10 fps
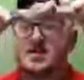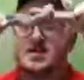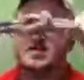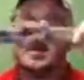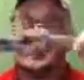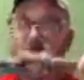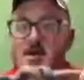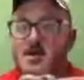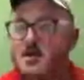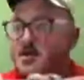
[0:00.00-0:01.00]
All right.
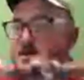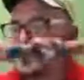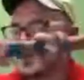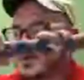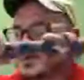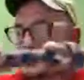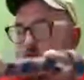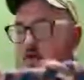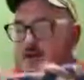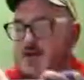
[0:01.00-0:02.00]
So a
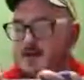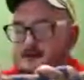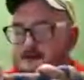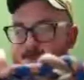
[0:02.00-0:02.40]
square knot,